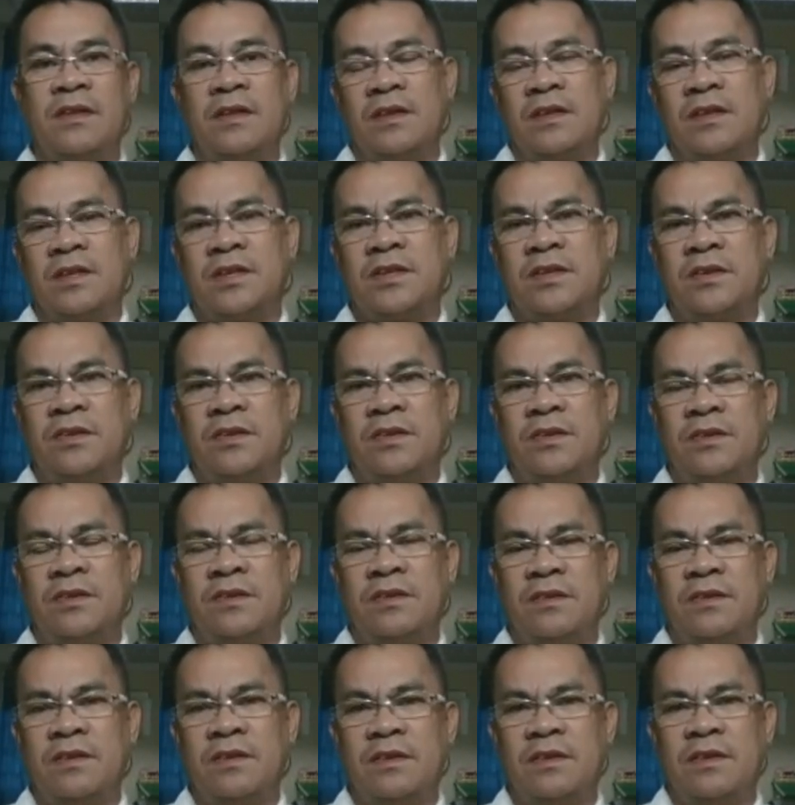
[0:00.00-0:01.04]
So
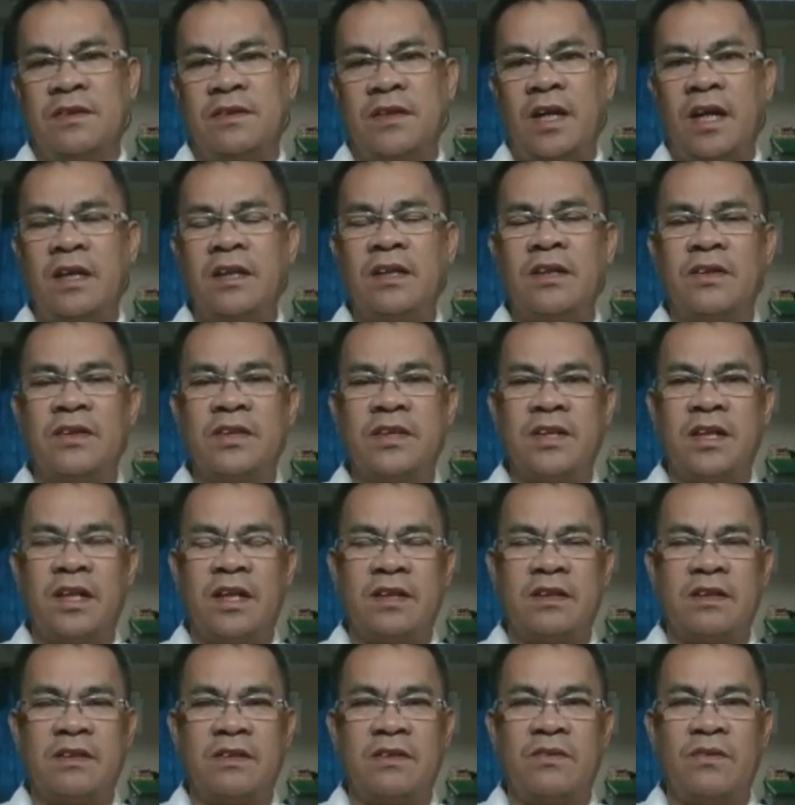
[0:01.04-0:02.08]
take note
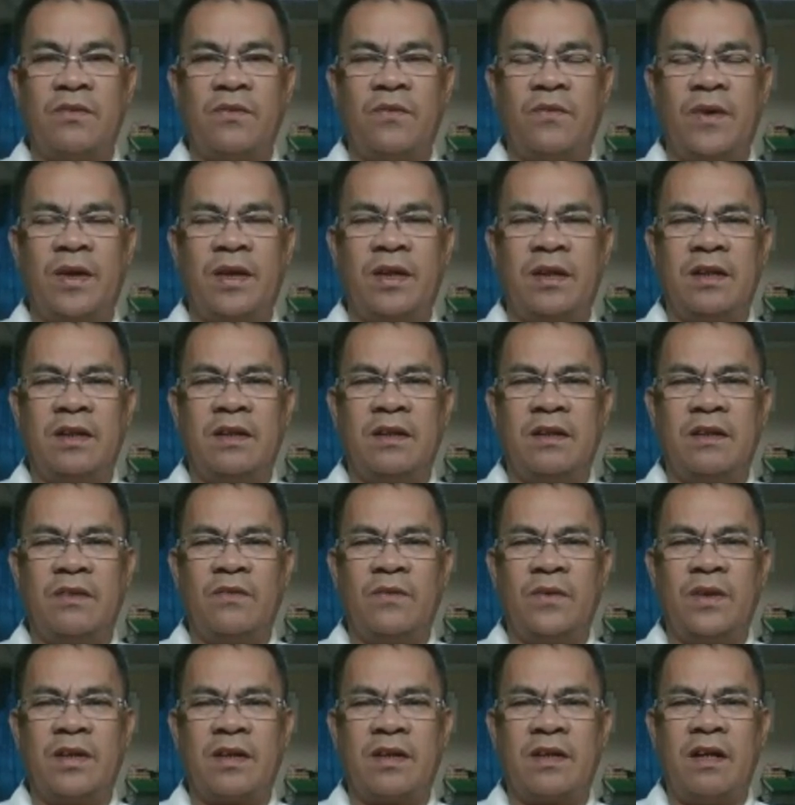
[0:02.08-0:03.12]
that when
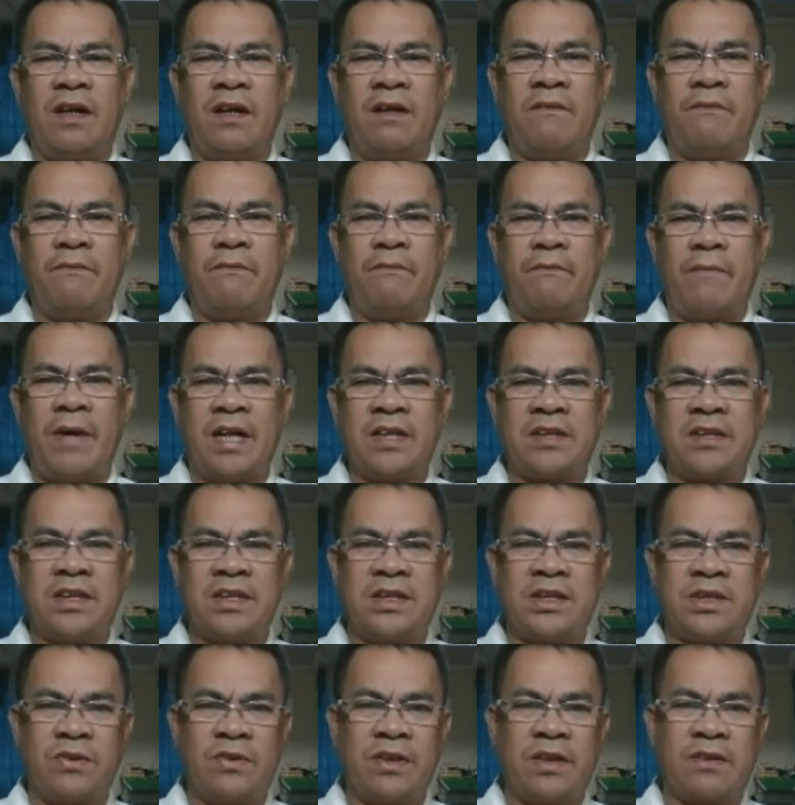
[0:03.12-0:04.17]
the car passes
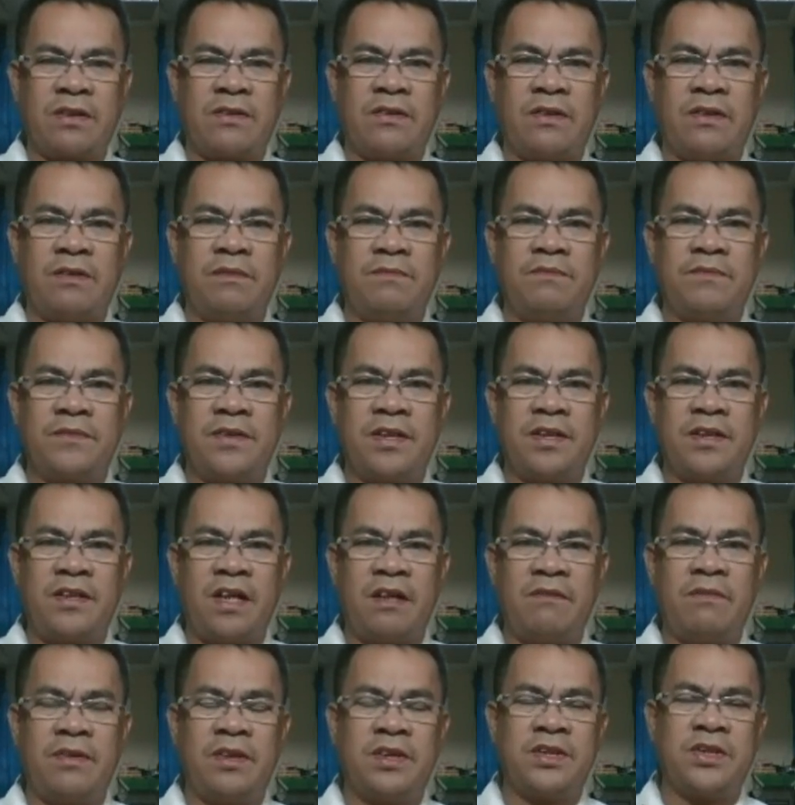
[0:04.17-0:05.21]
through the curve, the
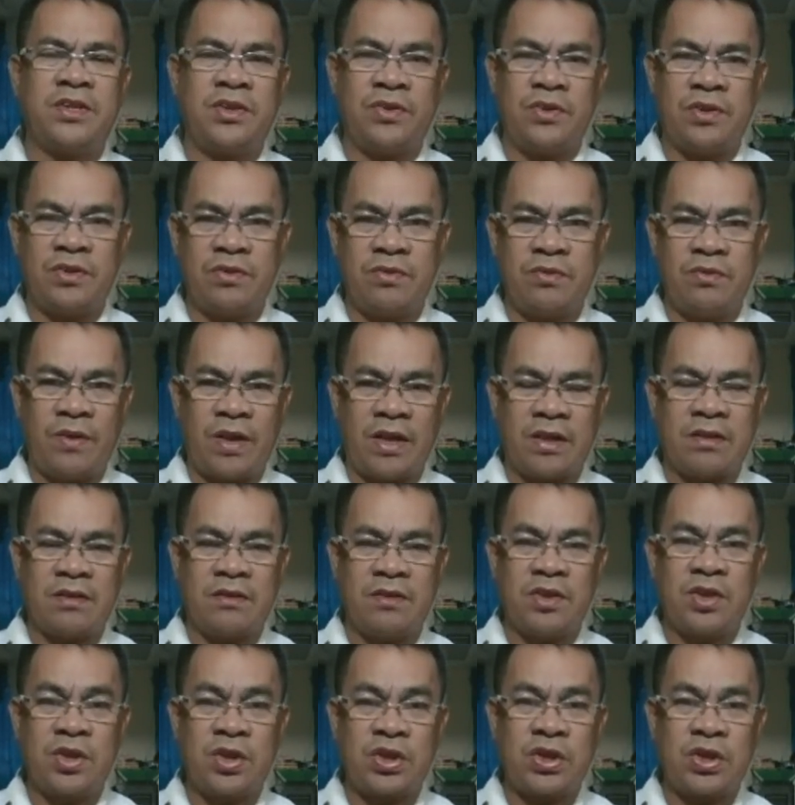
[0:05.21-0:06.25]
driver should what?
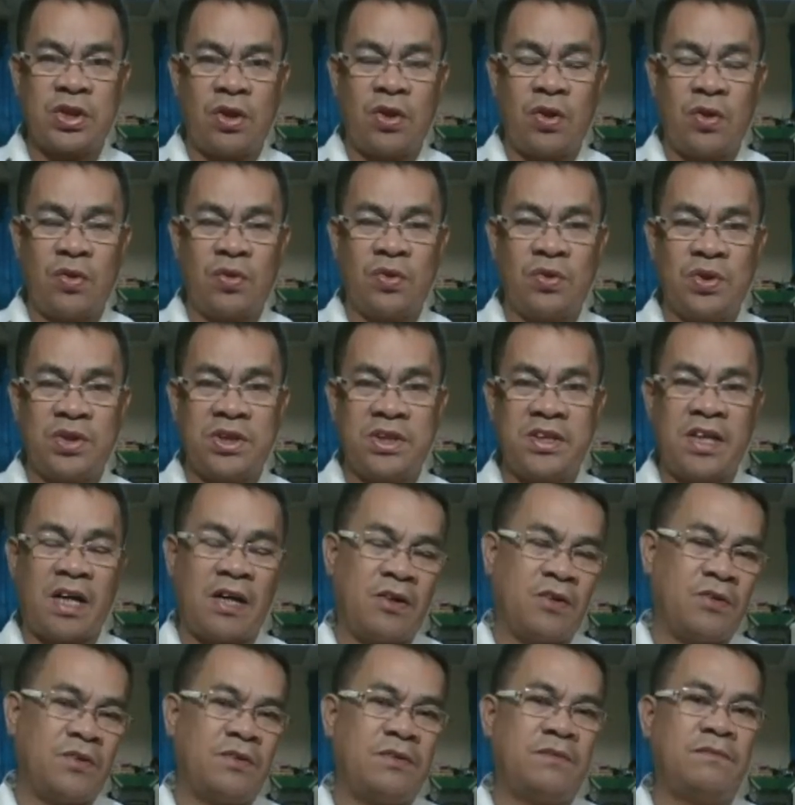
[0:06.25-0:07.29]
Slows
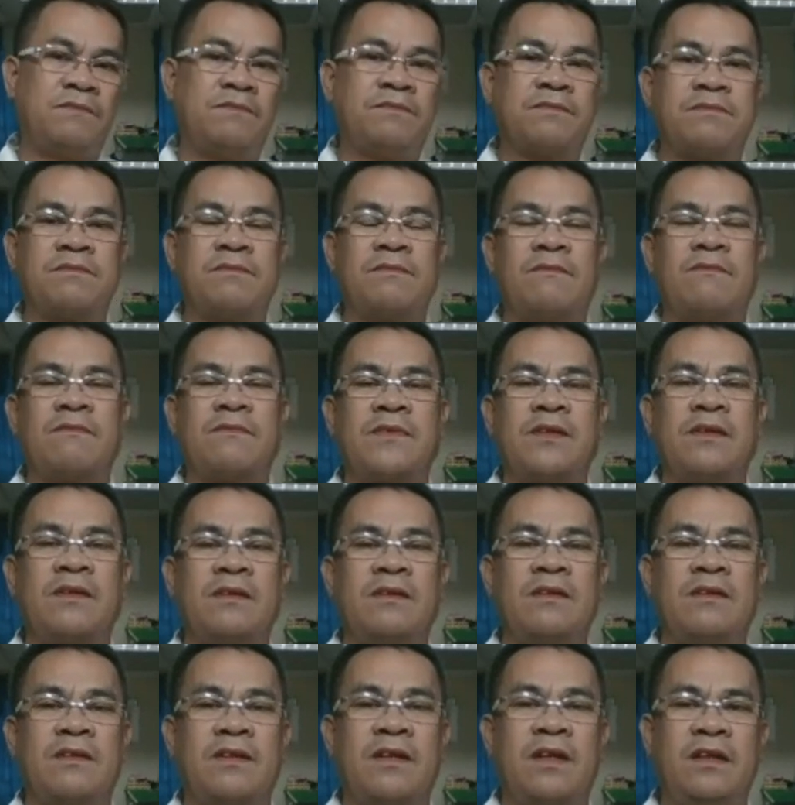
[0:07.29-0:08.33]
down.
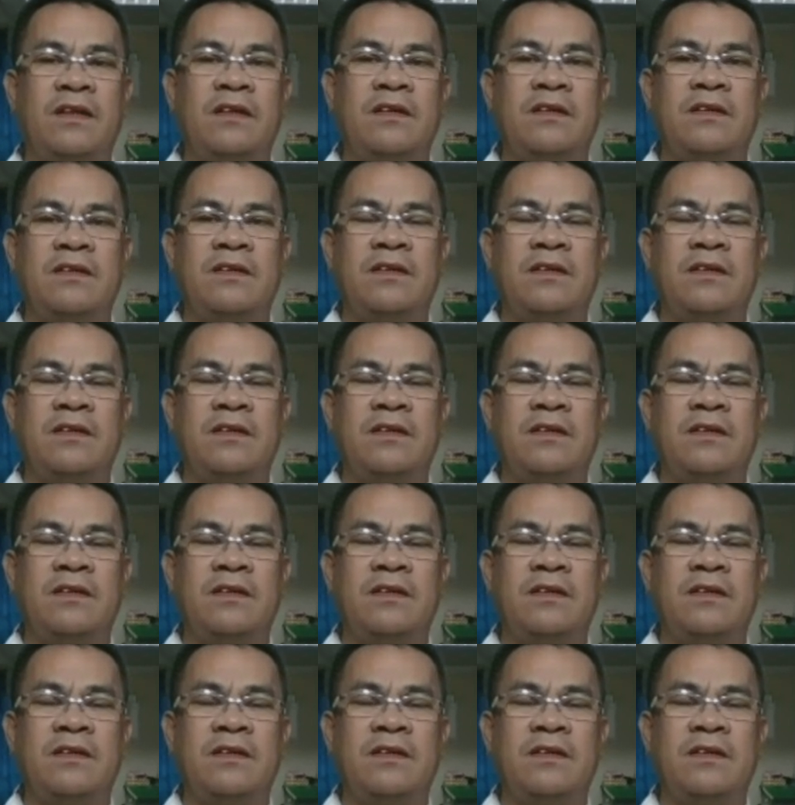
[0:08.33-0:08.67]
Okay?